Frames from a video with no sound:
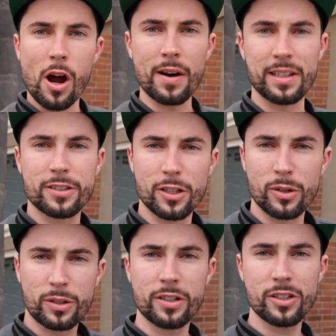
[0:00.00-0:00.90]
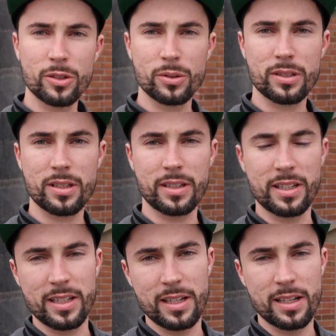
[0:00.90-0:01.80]
Alright, so good news,
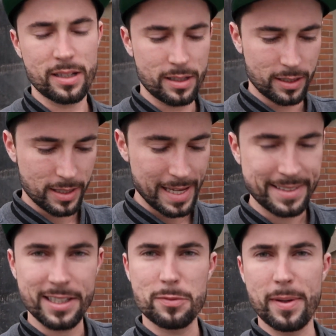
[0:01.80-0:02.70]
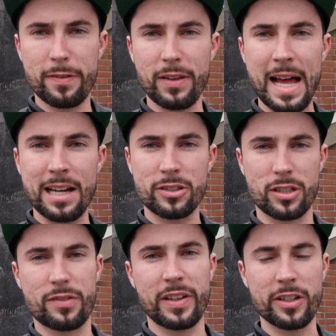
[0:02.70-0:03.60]
the XHP flash
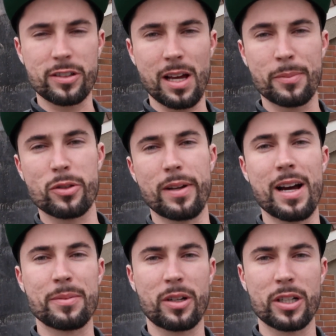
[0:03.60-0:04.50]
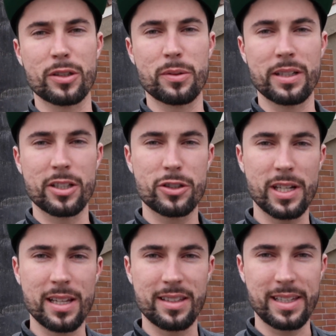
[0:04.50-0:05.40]
just finished up, so now I'm going to
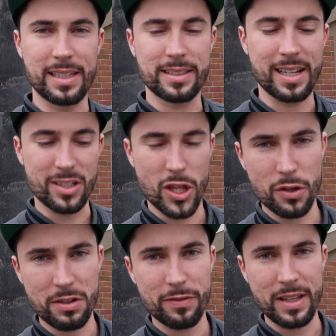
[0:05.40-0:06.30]
initiate the stage 3